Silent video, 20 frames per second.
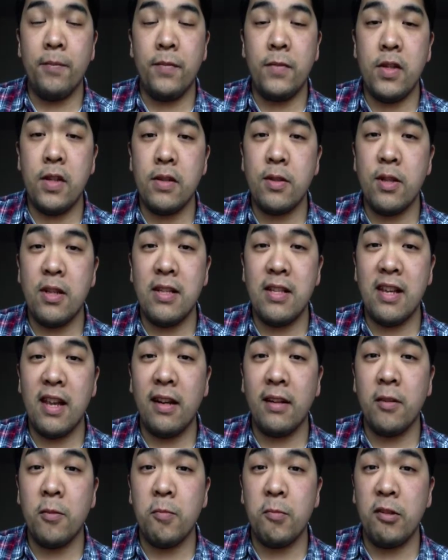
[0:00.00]
just the
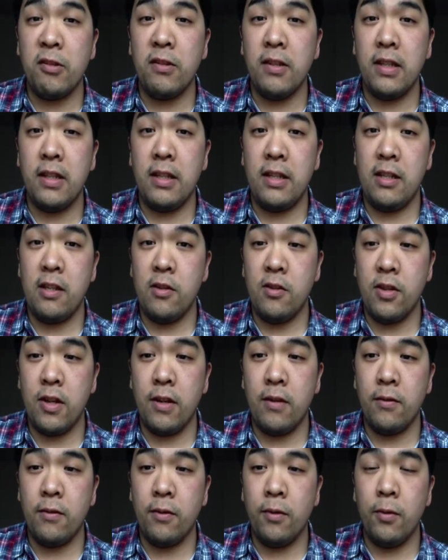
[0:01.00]
tech community in
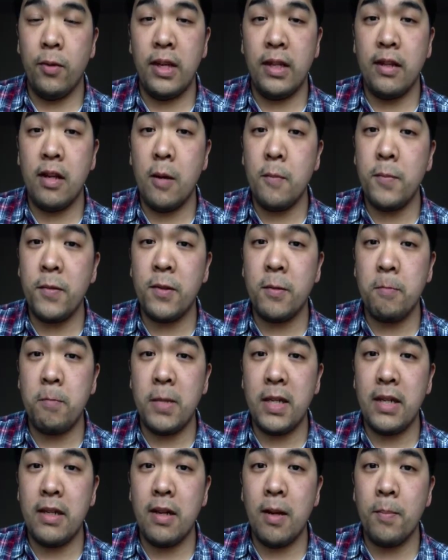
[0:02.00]
general. When it comes to
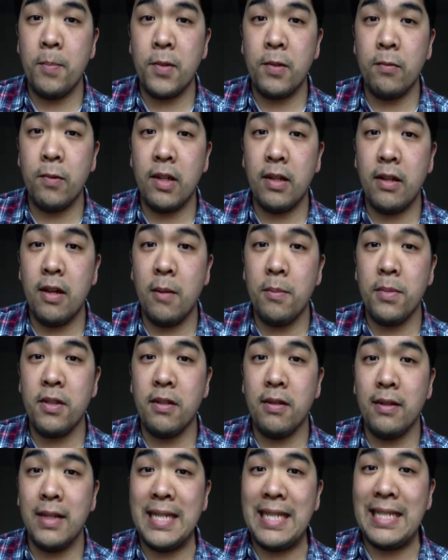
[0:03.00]
meetups, when it comes
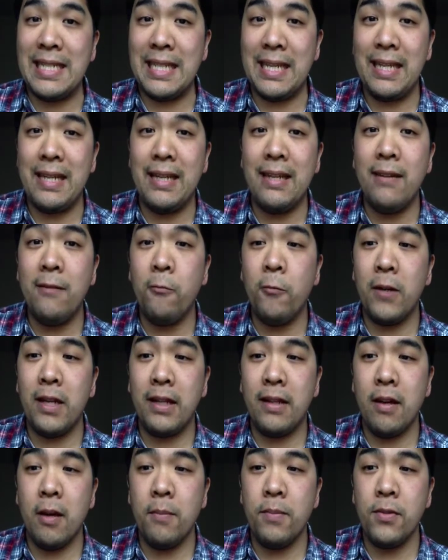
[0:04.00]
to LinkedIn, when
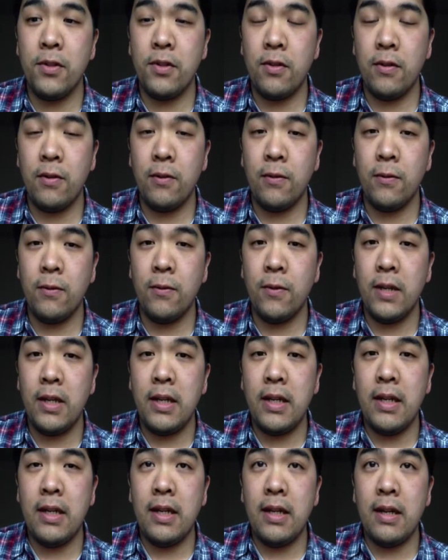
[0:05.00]
it comes to
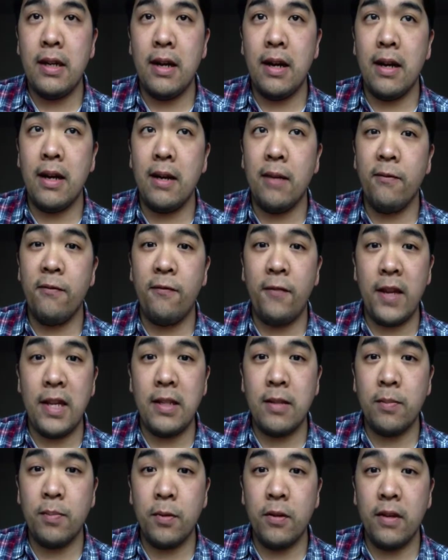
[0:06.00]

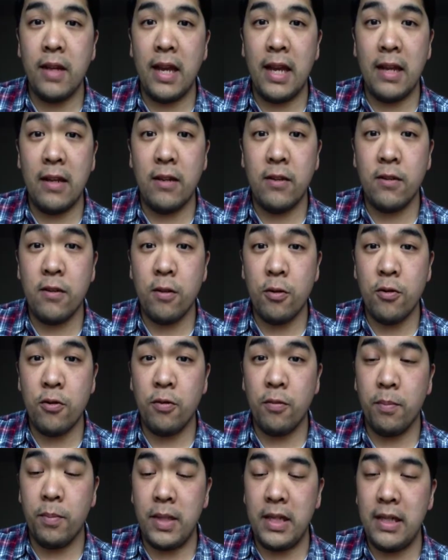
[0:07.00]
Facebook and
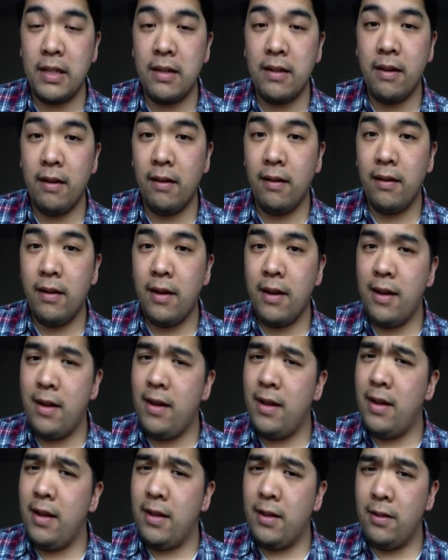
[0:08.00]
social media,
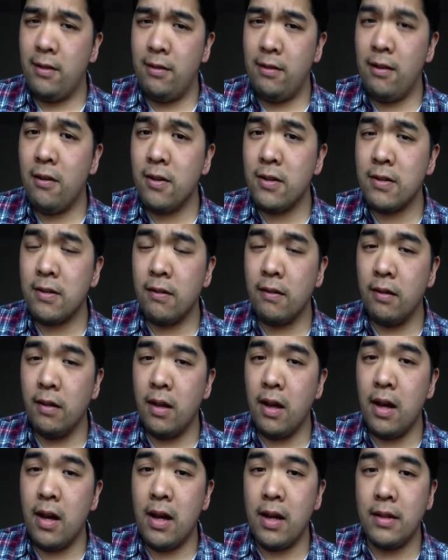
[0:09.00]
there's a
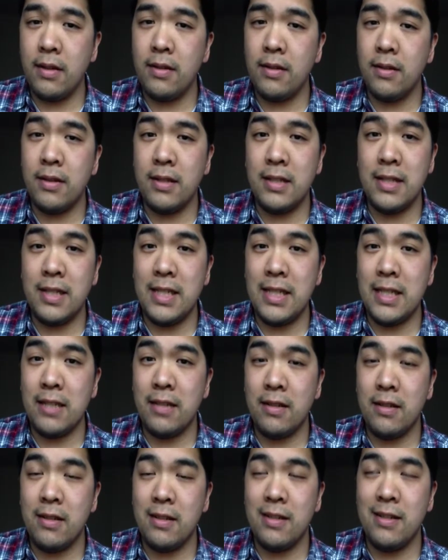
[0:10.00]
lot
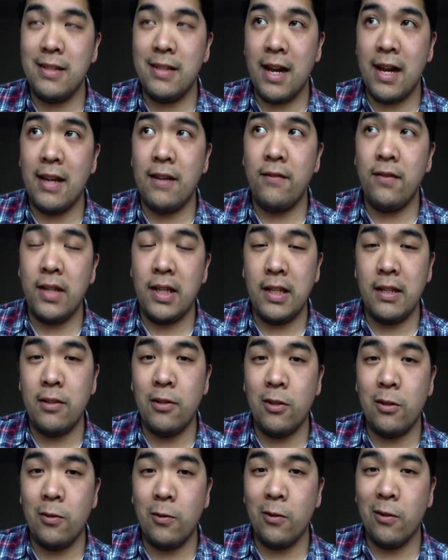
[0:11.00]
to dive
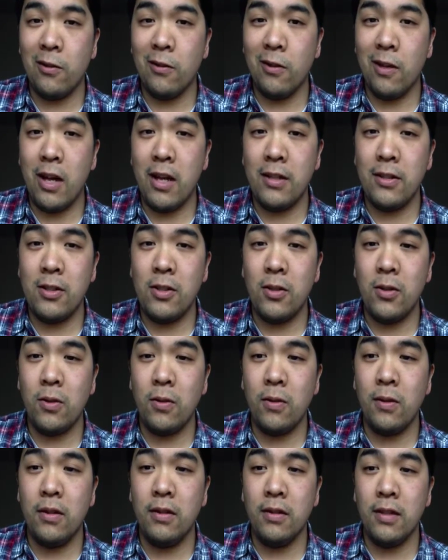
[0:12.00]
into and a lot
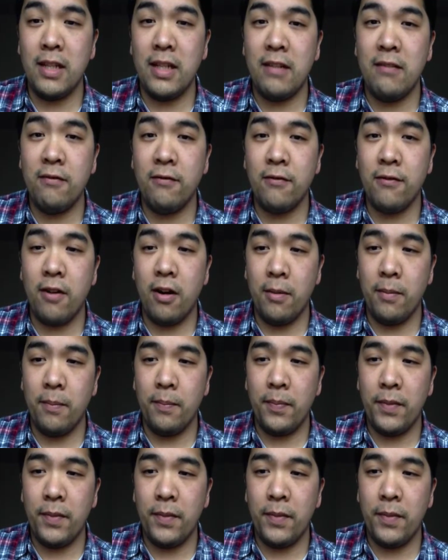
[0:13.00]
to glean from.